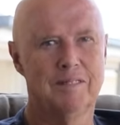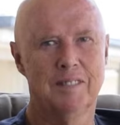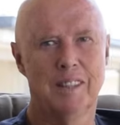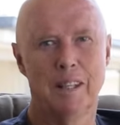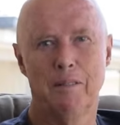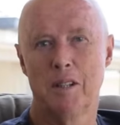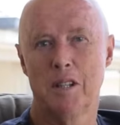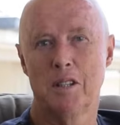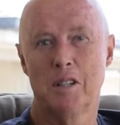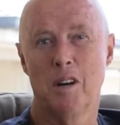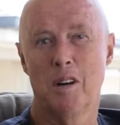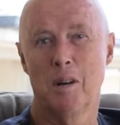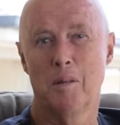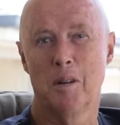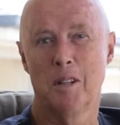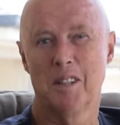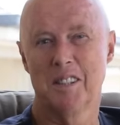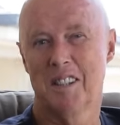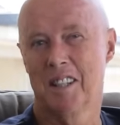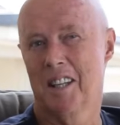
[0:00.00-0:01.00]
Every
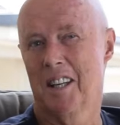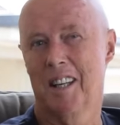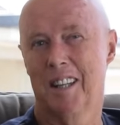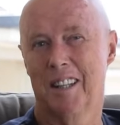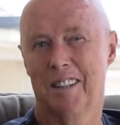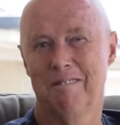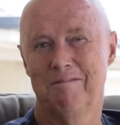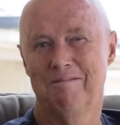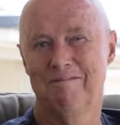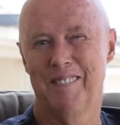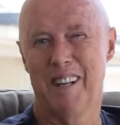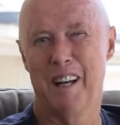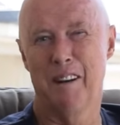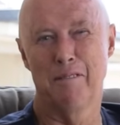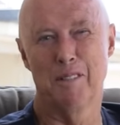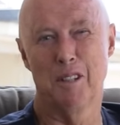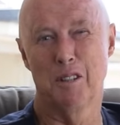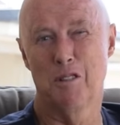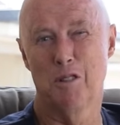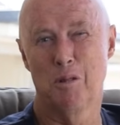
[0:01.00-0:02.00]
time I say it,
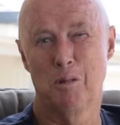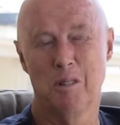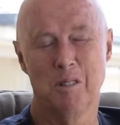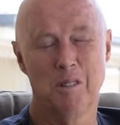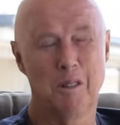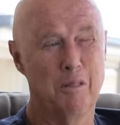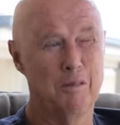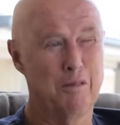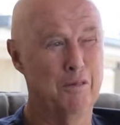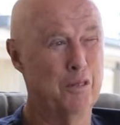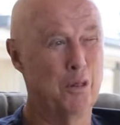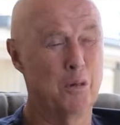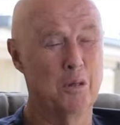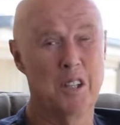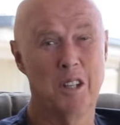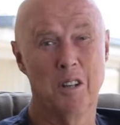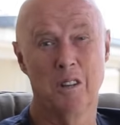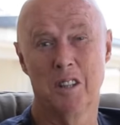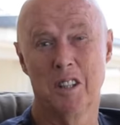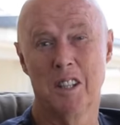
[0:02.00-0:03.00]
after
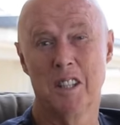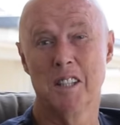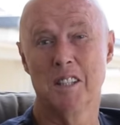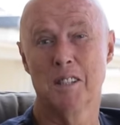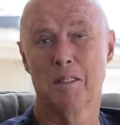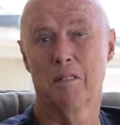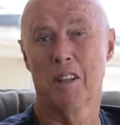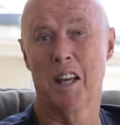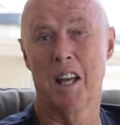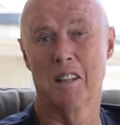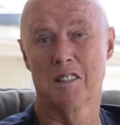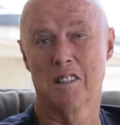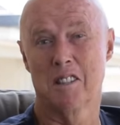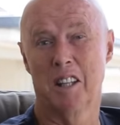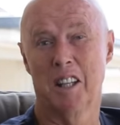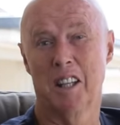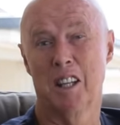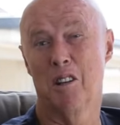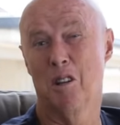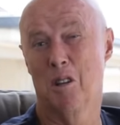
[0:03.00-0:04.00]
40 odd years of
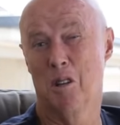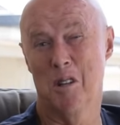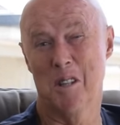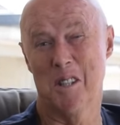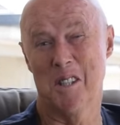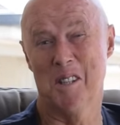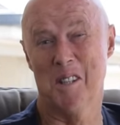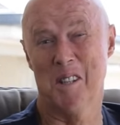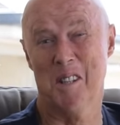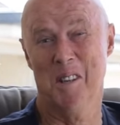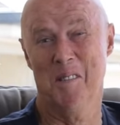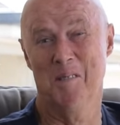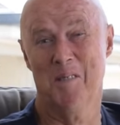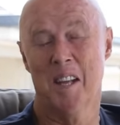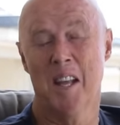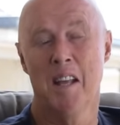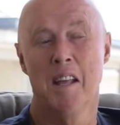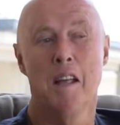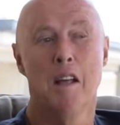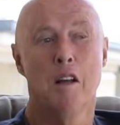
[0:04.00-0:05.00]
counselling, it hurts.
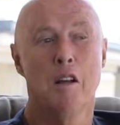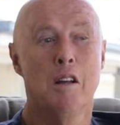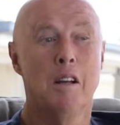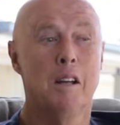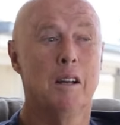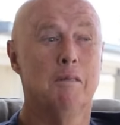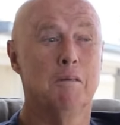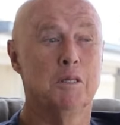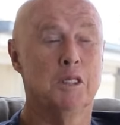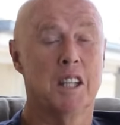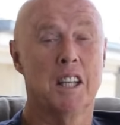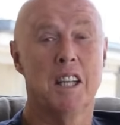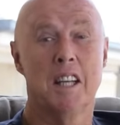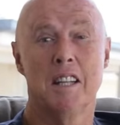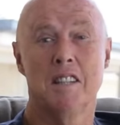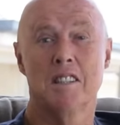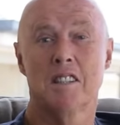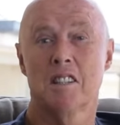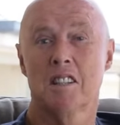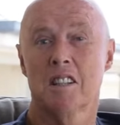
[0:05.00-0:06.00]
It was
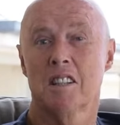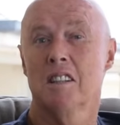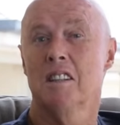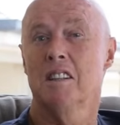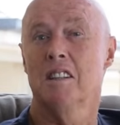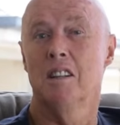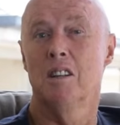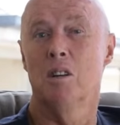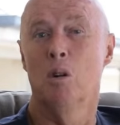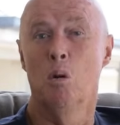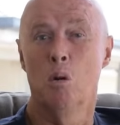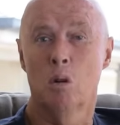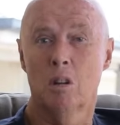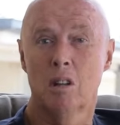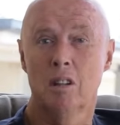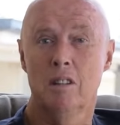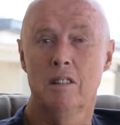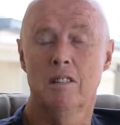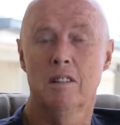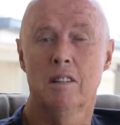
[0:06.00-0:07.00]
against
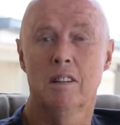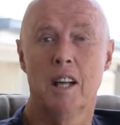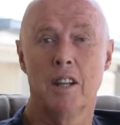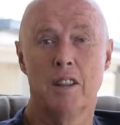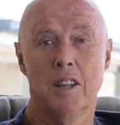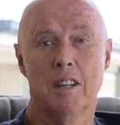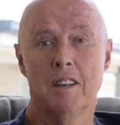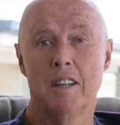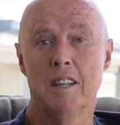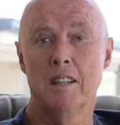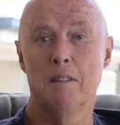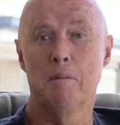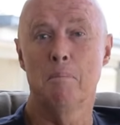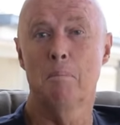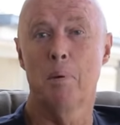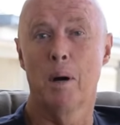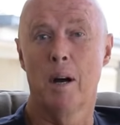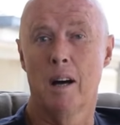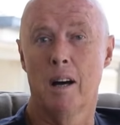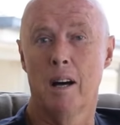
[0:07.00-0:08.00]
Auckland at the
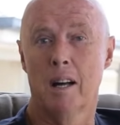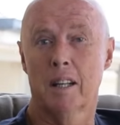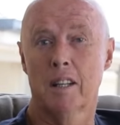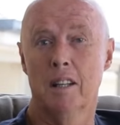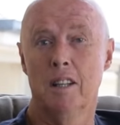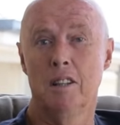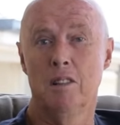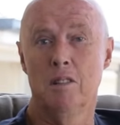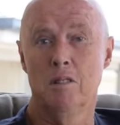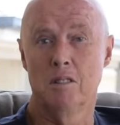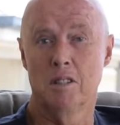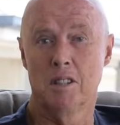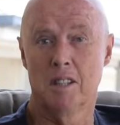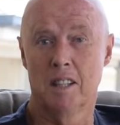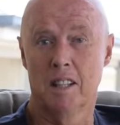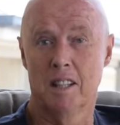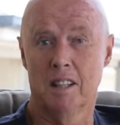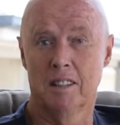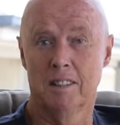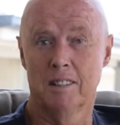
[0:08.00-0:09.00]
Eden Park in New
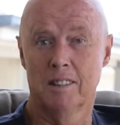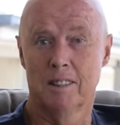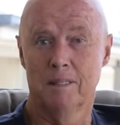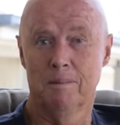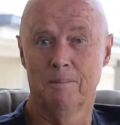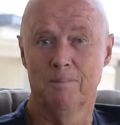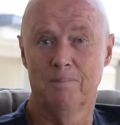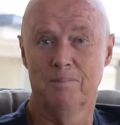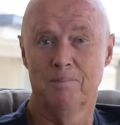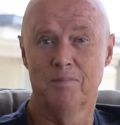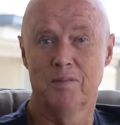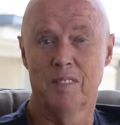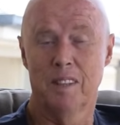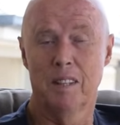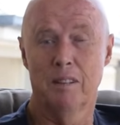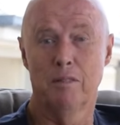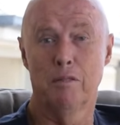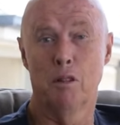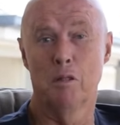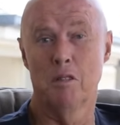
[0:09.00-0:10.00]
Zealand
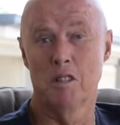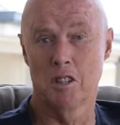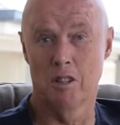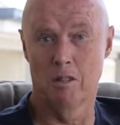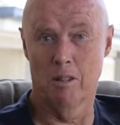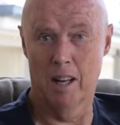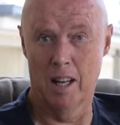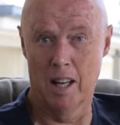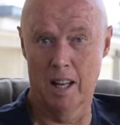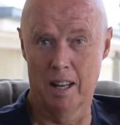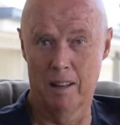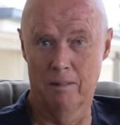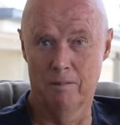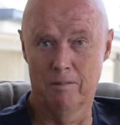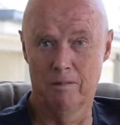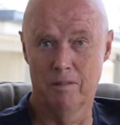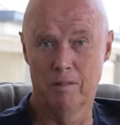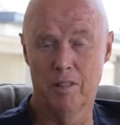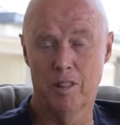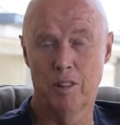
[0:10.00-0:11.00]
for Australia.
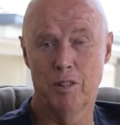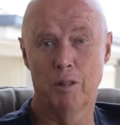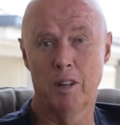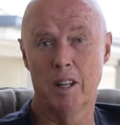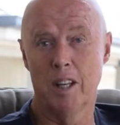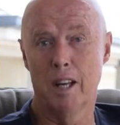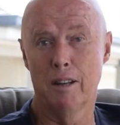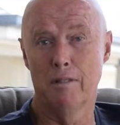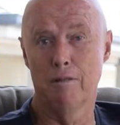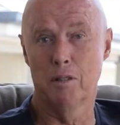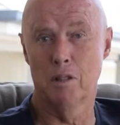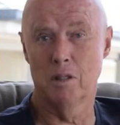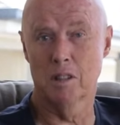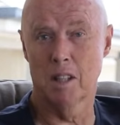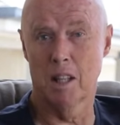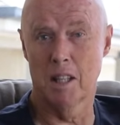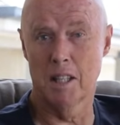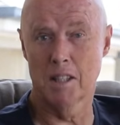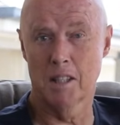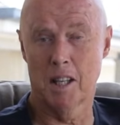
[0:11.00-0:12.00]
3-day
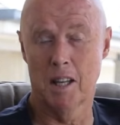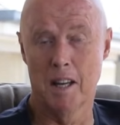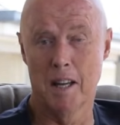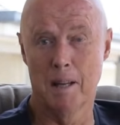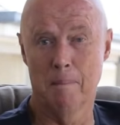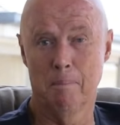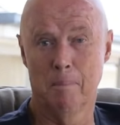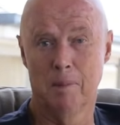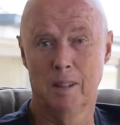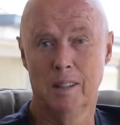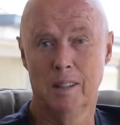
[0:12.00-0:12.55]
first class game.